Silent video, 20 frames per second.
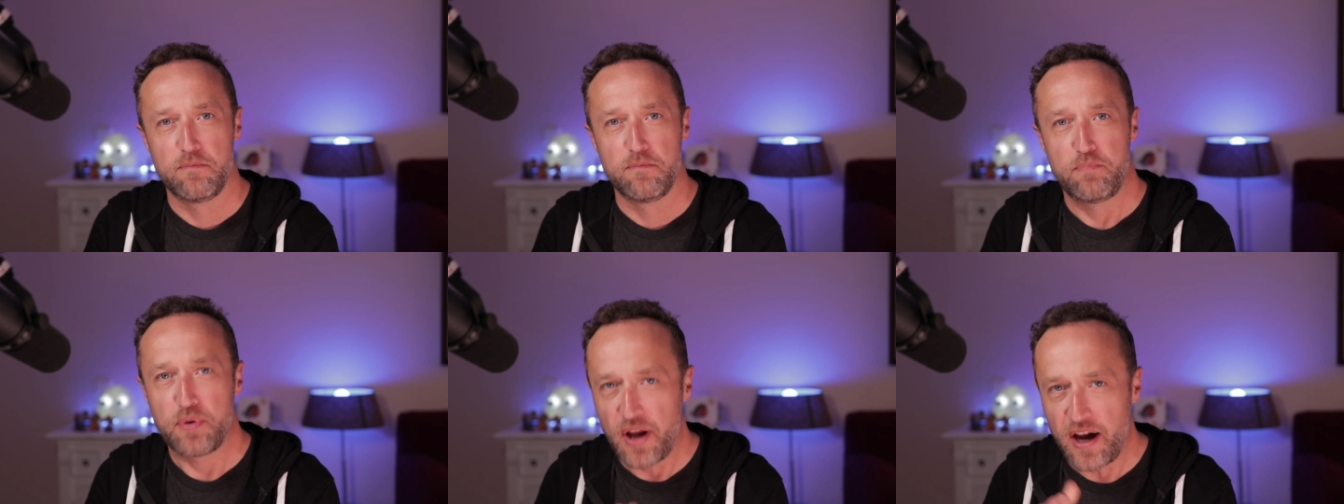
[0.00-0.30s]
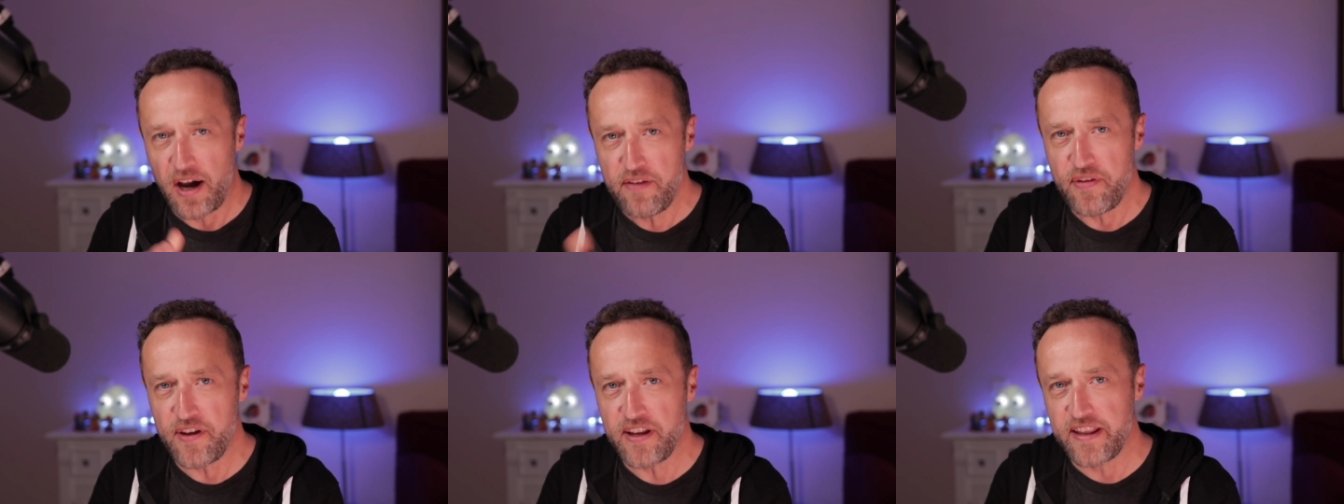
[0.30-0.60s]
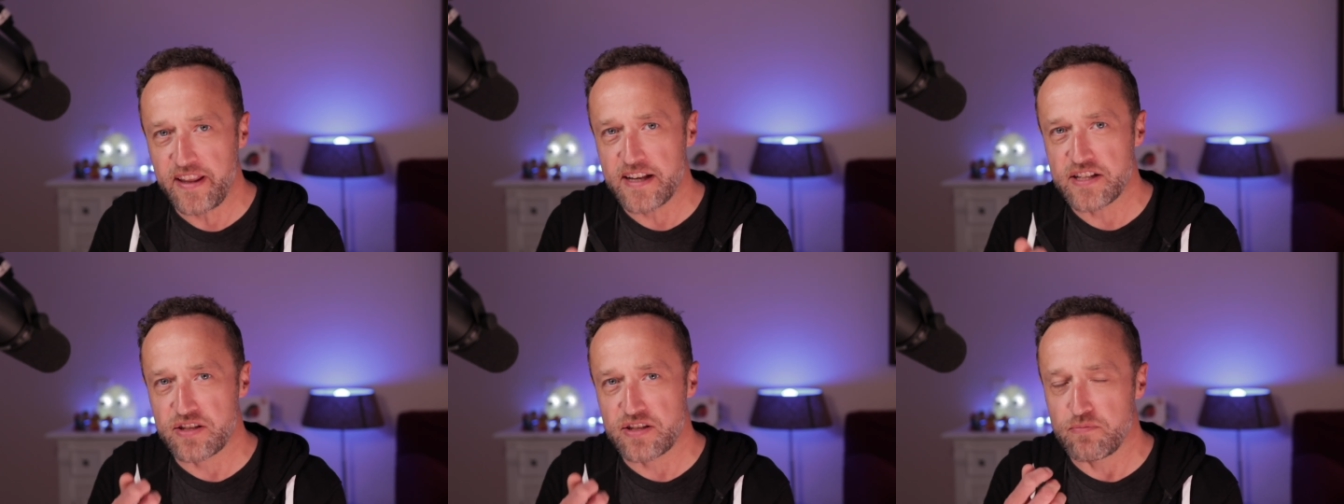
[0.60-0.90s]
But I think
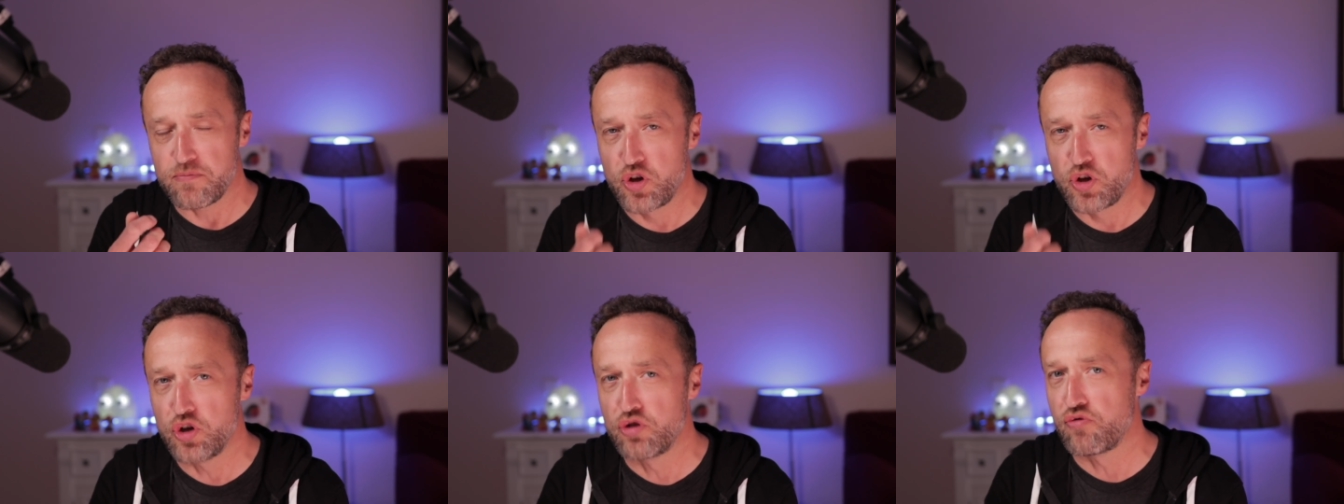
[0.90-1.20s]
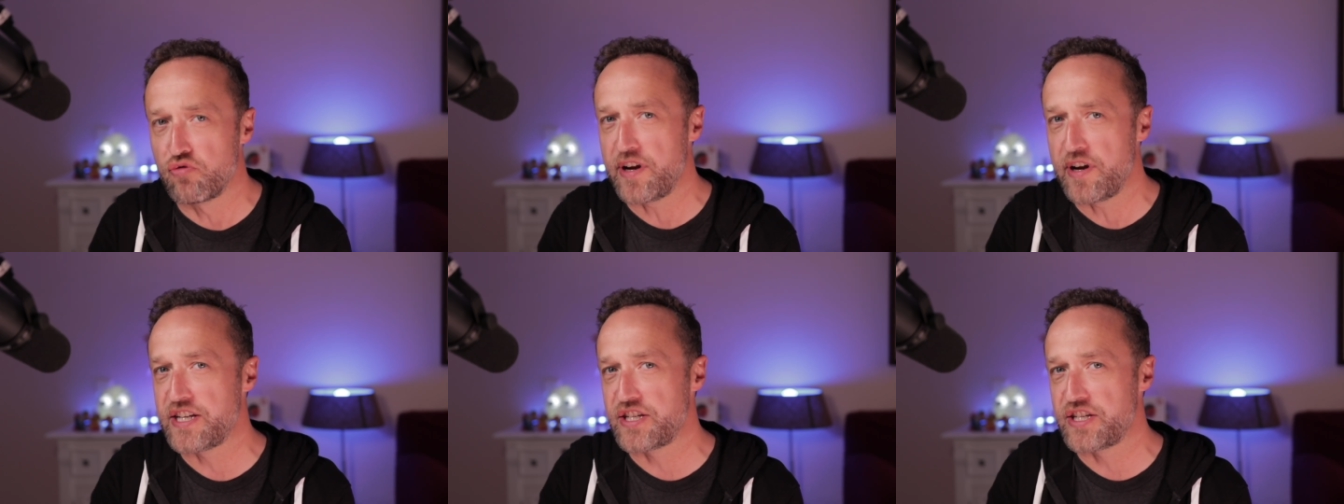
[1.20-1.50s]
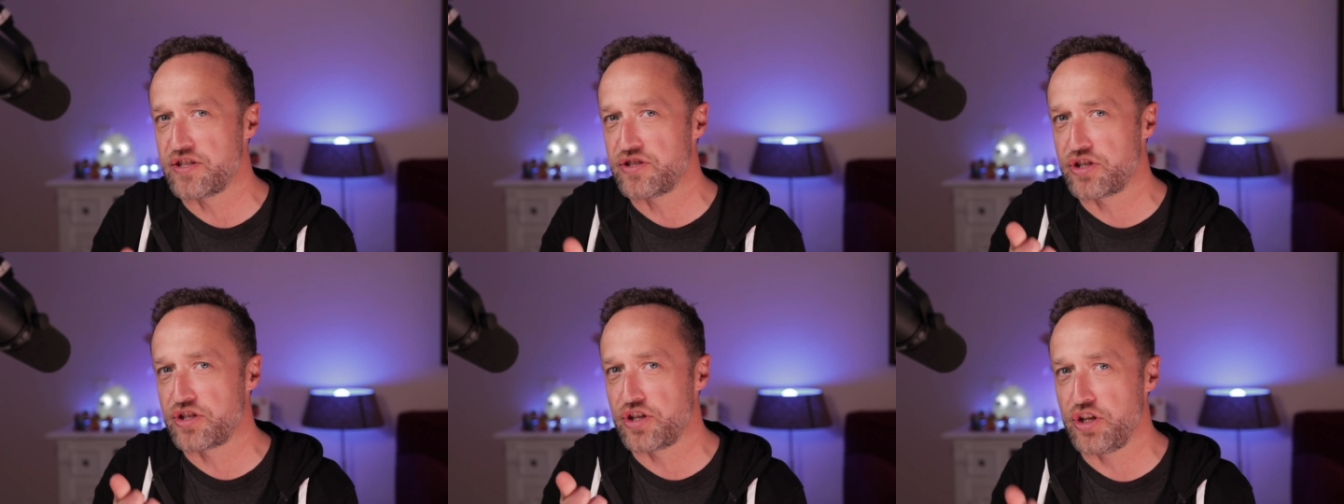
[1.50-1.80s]
there's some good
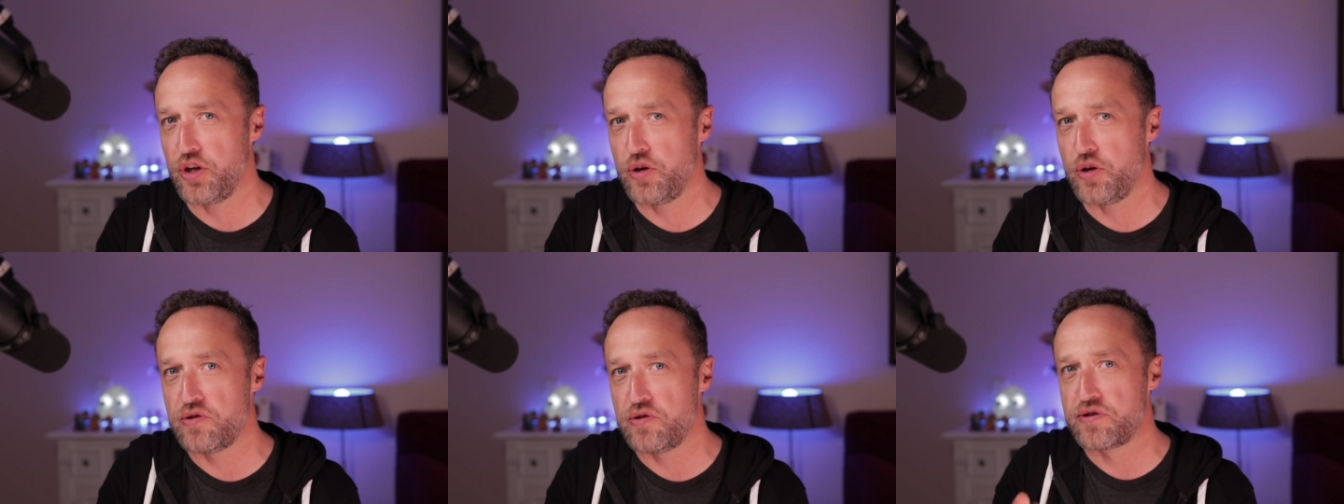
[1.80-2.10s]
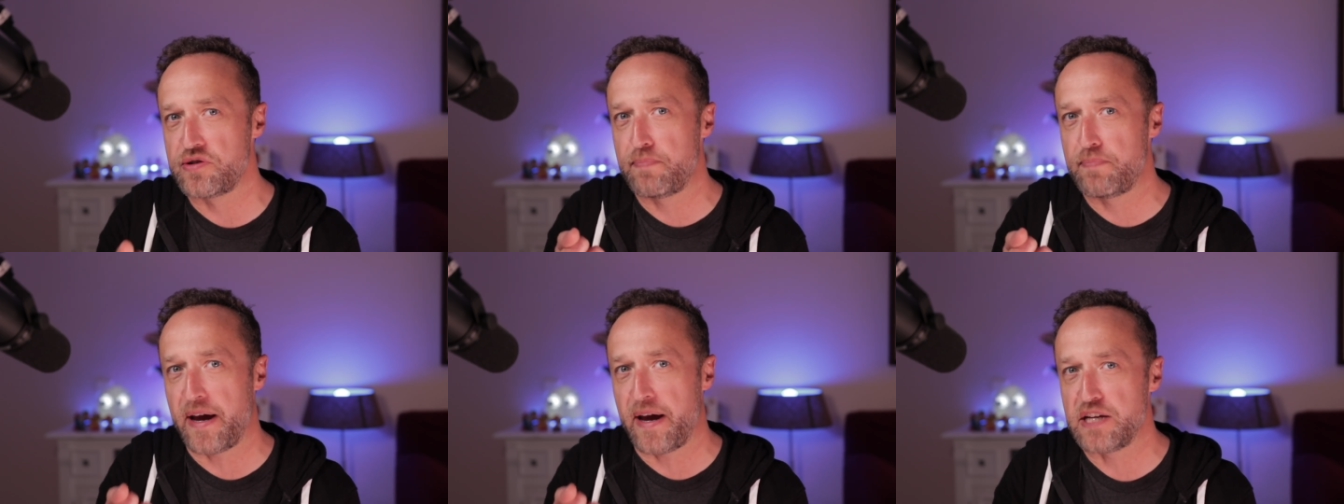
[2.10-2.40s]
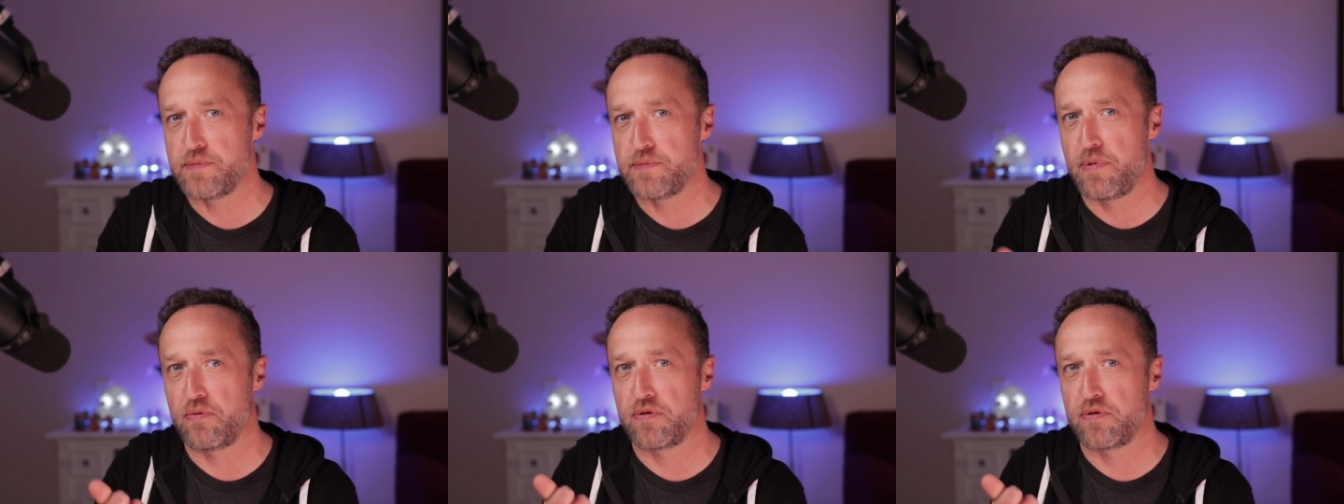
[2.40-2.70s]
reasons to use
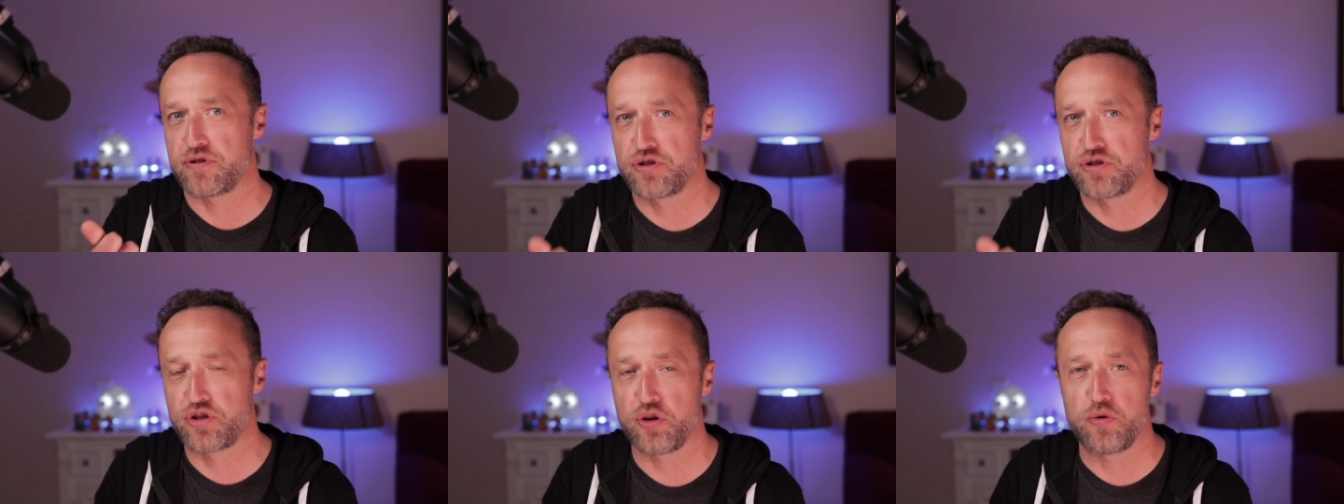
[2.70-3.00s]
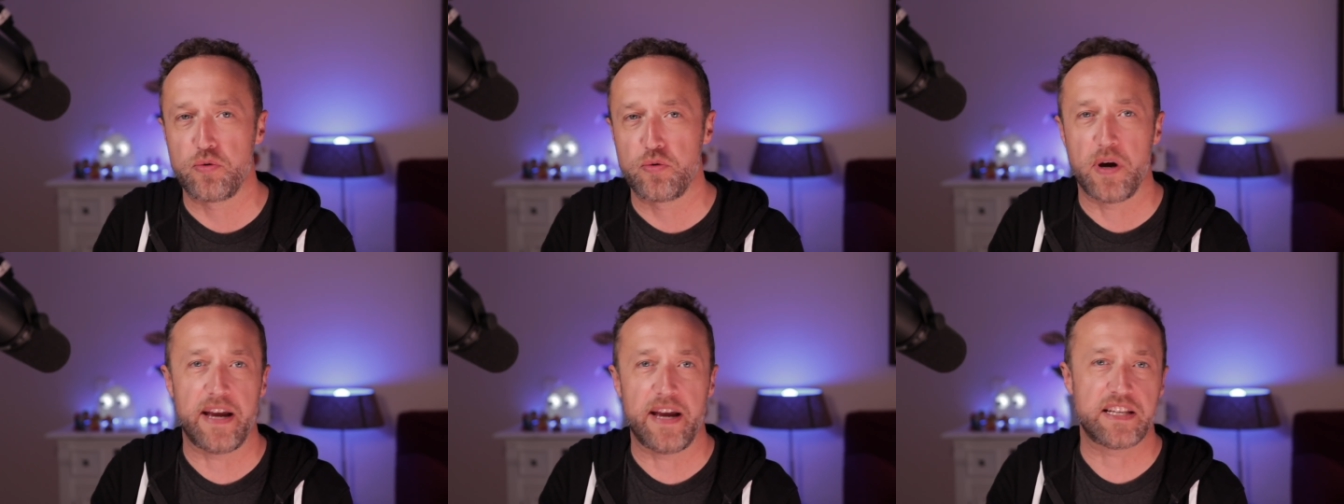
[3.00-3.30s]
page builders too,